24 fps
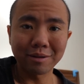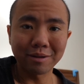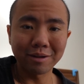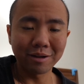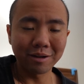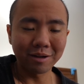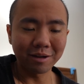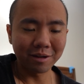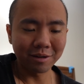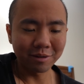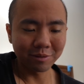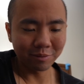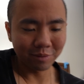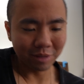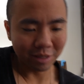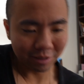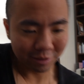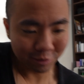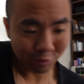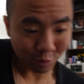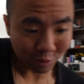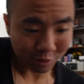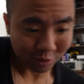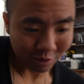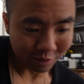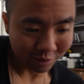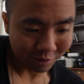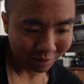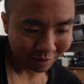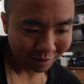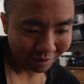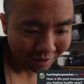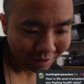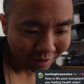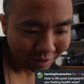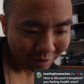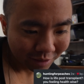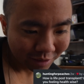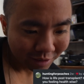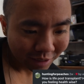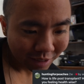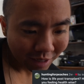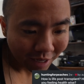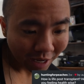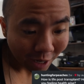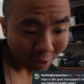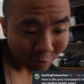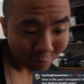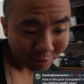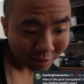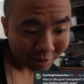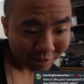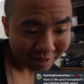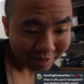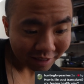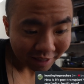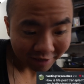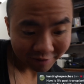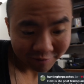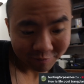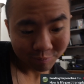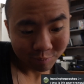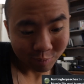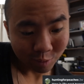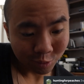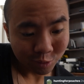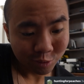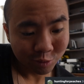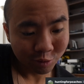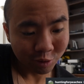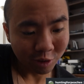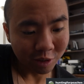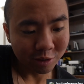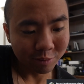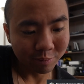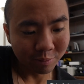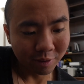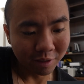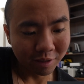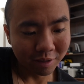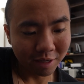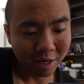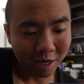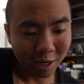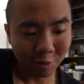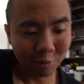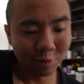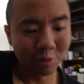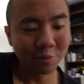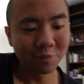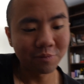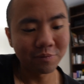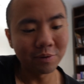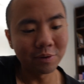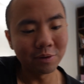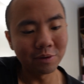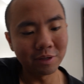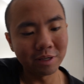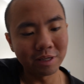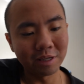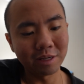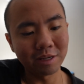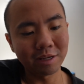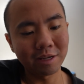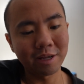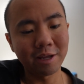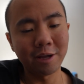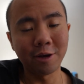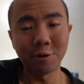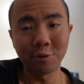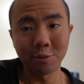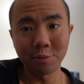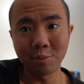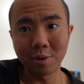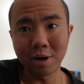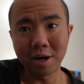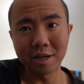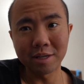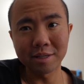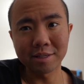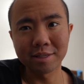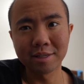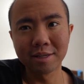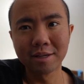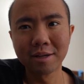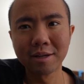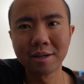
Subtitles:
Next question: how is life post transplant? How are you feeling health wise?